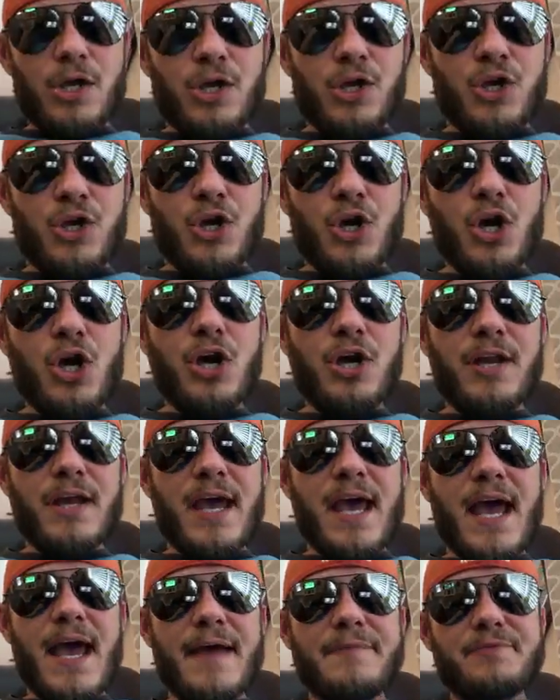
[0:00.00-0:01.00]
Good
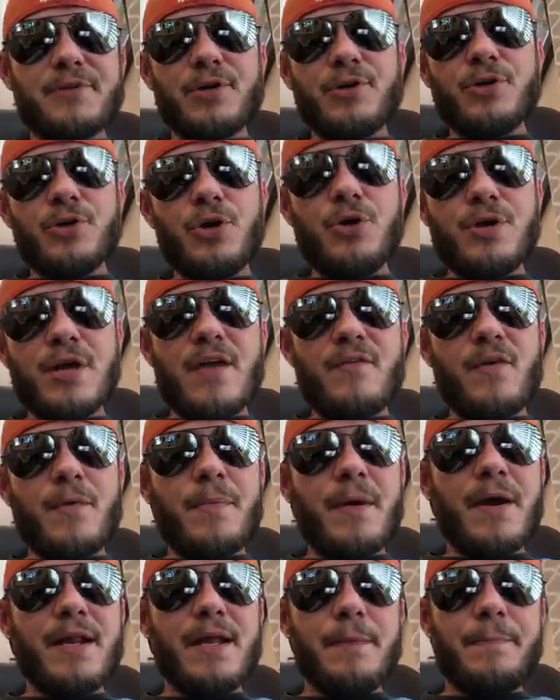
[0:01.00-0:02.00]
afternoon,
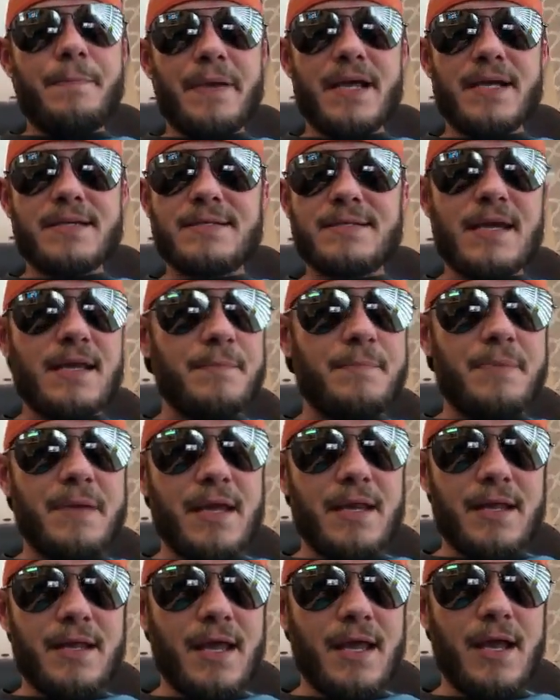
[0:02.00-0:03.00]
everybody. Pigskin
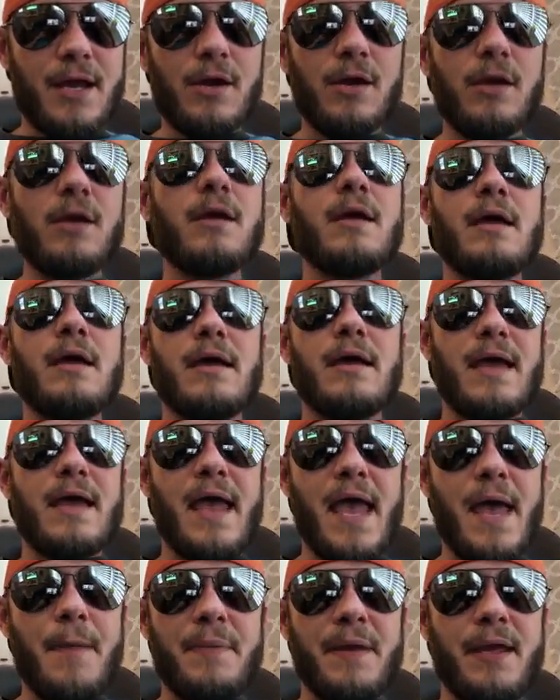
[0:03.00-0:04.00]
Pete here.
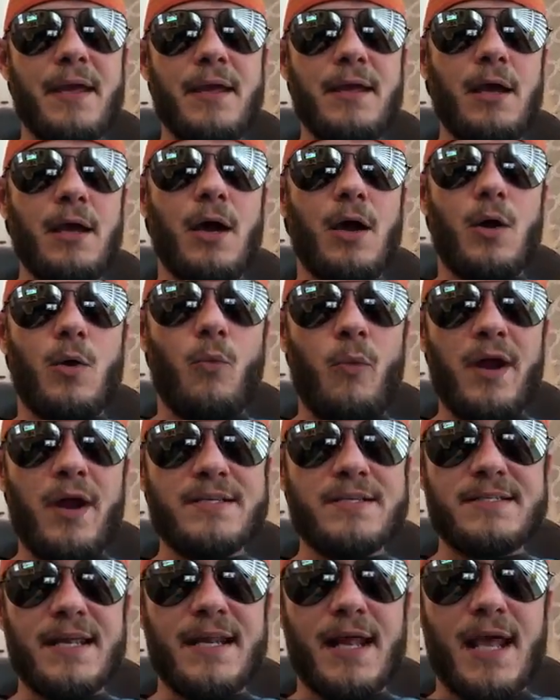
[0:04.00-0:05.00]
Happy
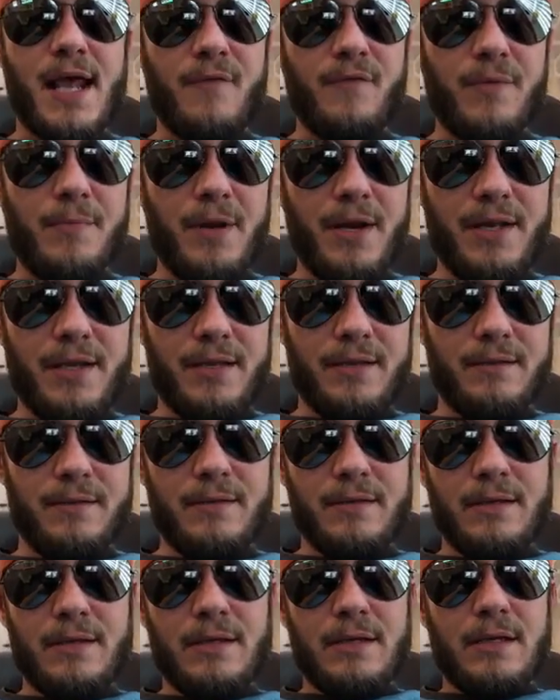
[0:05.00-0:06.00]
Wednesday to everybody.
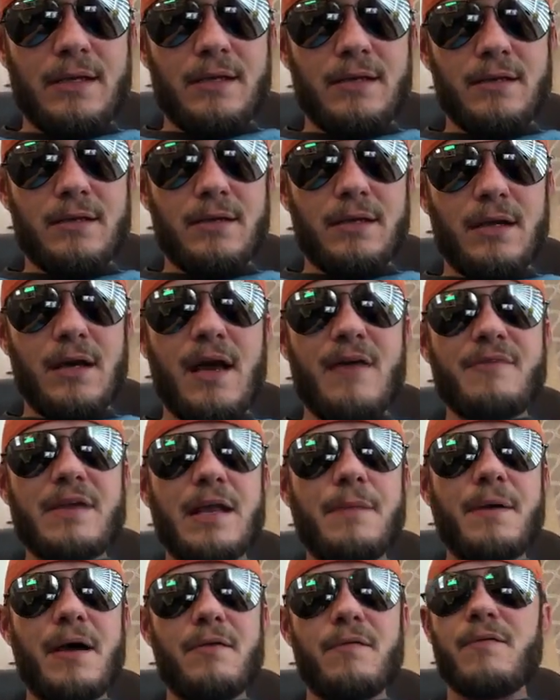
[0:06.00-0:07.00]
I've got
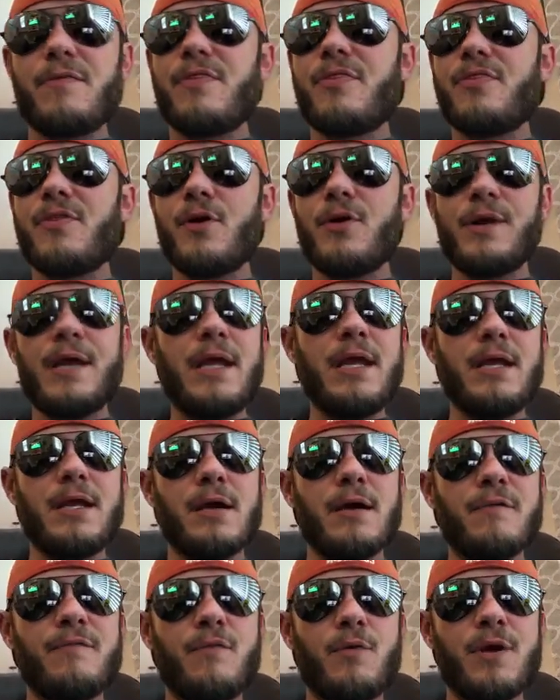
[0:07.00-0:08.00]
about 30
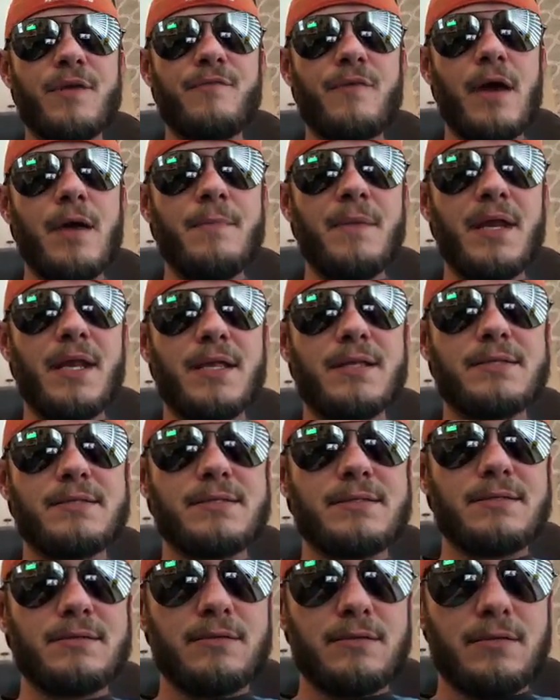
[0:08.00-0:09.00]
to 45
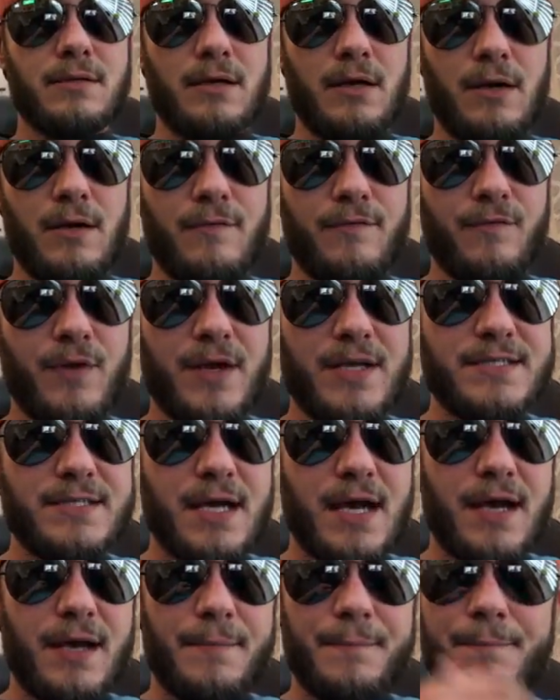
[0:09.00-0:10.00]
minutes of free
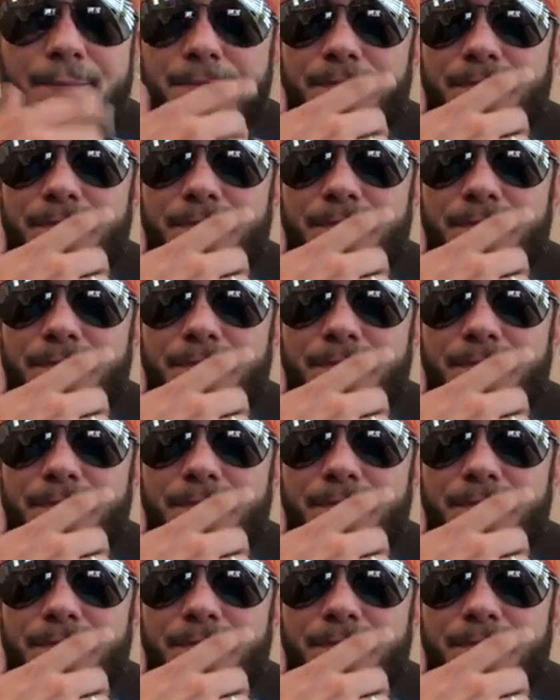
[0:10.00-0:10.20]
time,